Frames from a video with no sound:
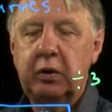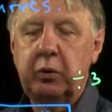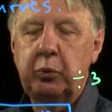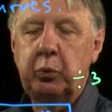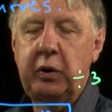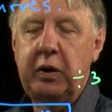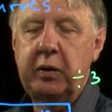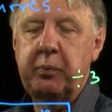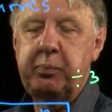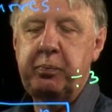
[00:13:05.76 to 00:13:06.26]

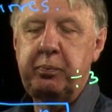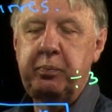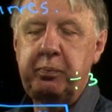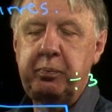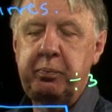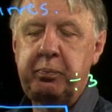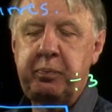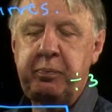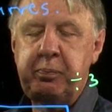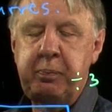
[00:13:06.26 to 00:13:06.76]
We
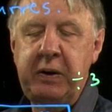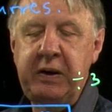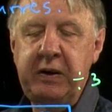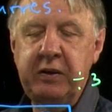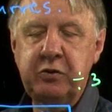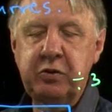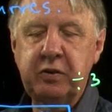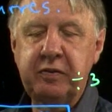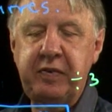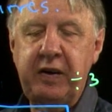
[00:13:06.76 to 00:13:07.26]
appear
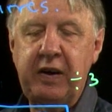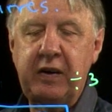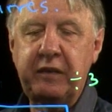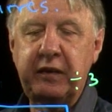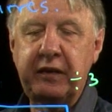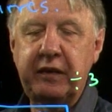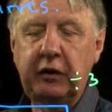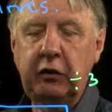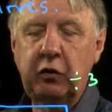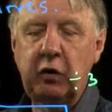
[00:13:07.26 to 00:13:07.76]
to have found
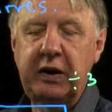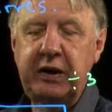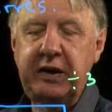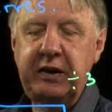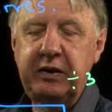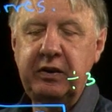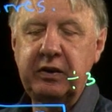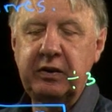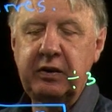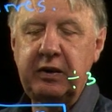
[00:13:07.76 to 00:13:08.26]
that the
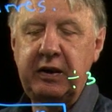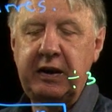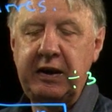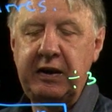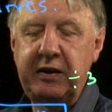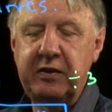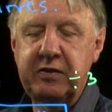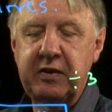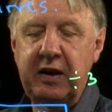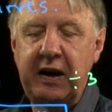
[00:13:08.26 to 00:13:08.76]
gradient
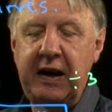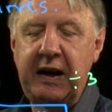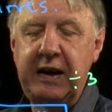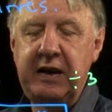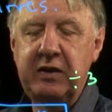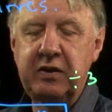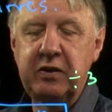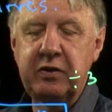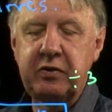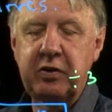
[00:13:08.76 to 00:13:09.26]
is
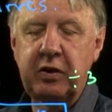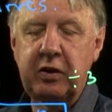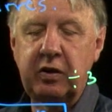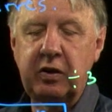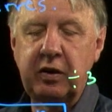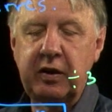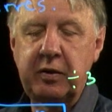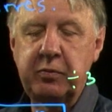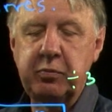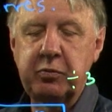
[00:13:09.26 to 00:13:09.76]
n
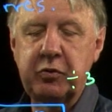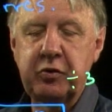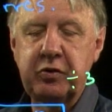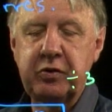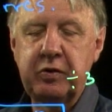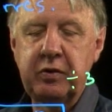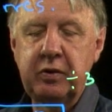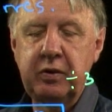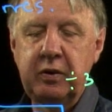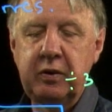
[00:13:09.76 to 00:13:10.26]

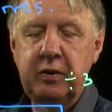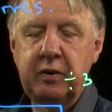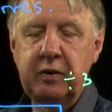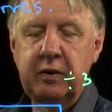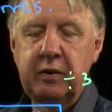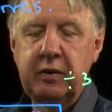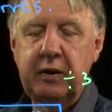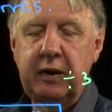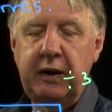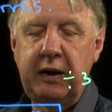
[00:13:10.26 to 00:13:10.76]
times
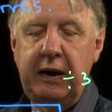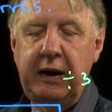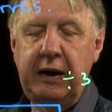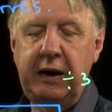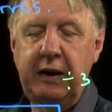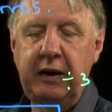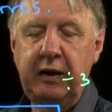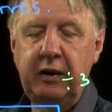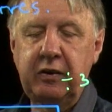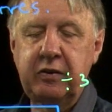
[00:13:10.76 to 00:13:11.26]

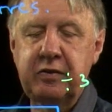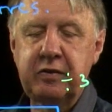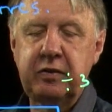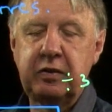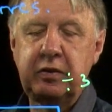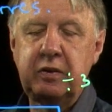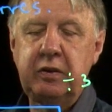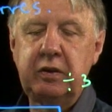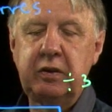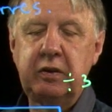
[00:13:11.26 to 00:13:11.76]
x
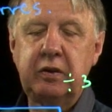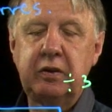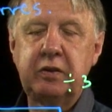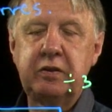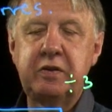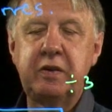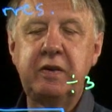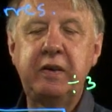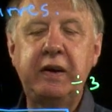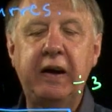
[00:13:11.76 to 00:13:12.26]

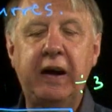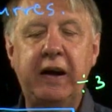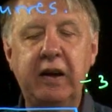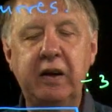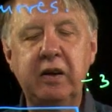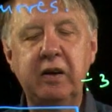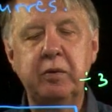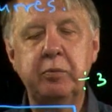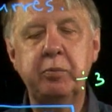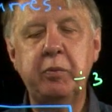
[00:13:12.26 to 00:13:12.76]
to the
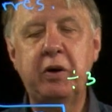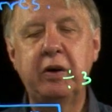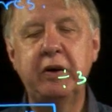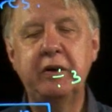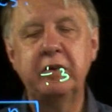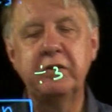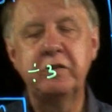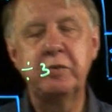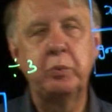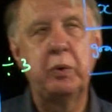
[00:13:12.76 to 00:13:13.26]
n
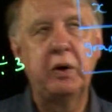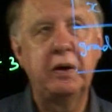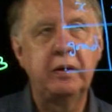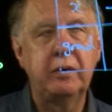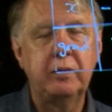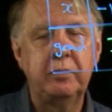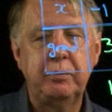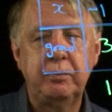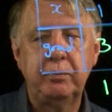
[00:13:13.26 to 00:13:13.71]
minus 1.